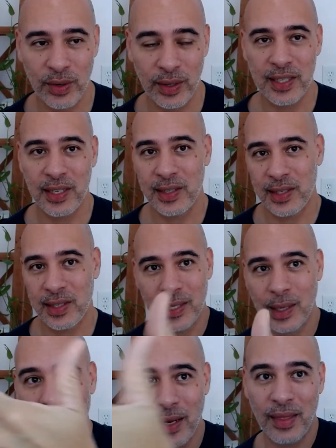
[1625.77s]
relationship with
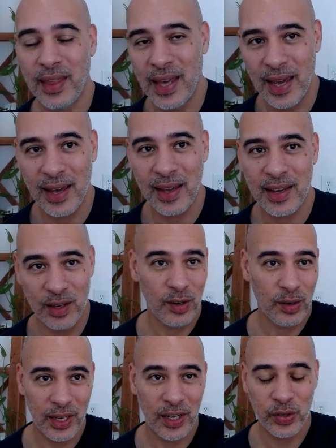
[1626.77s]
someone and you
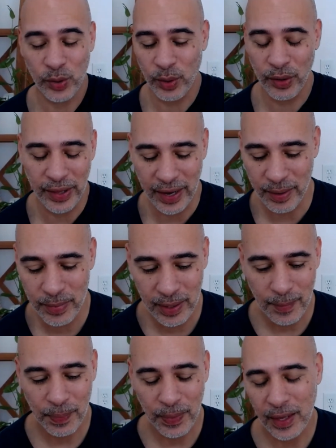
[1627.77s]
don't control them.
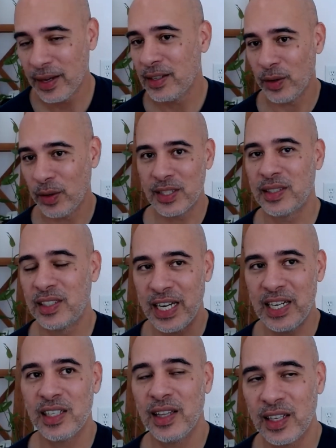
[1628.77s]
So
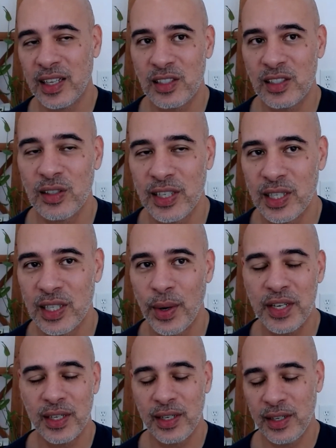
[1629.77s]
changing the external
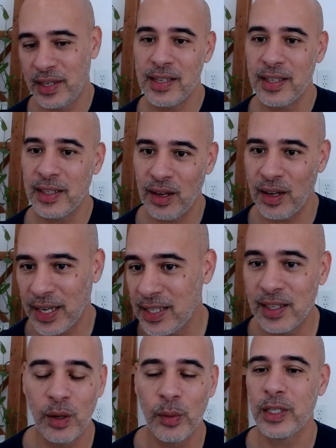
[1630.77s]
situation
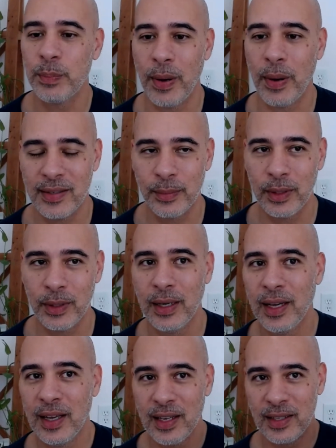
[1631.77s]
isn't always possible.
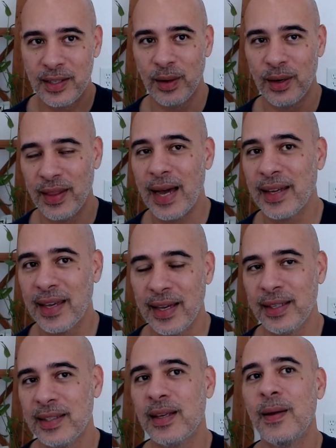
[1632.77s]
So in that
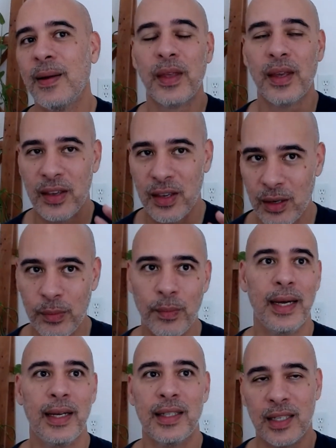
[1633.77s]
case, you
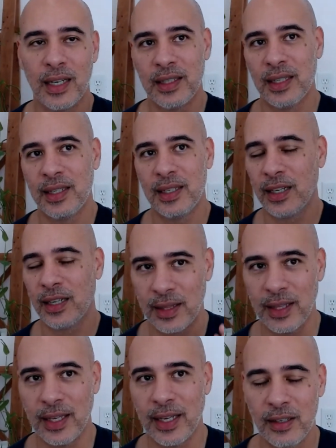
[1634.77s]
might start to take a look at
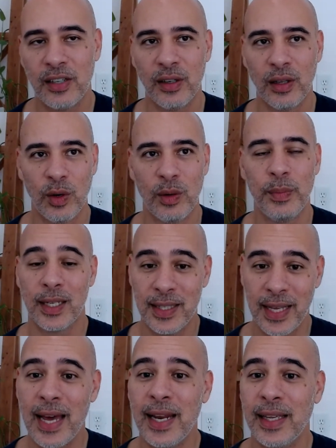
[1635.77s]
the internal one, because
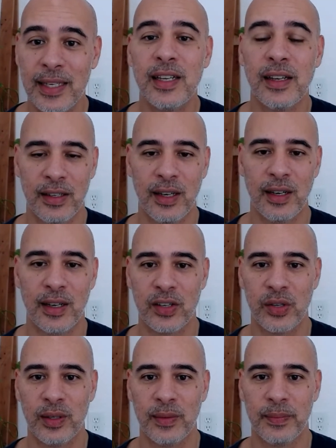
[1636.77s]
that is under your
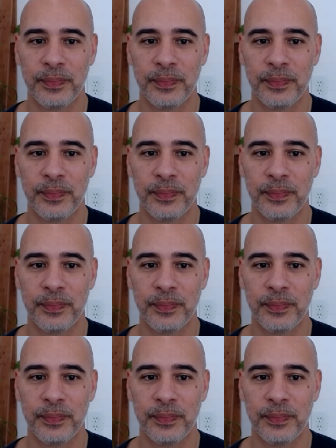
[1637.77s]
control.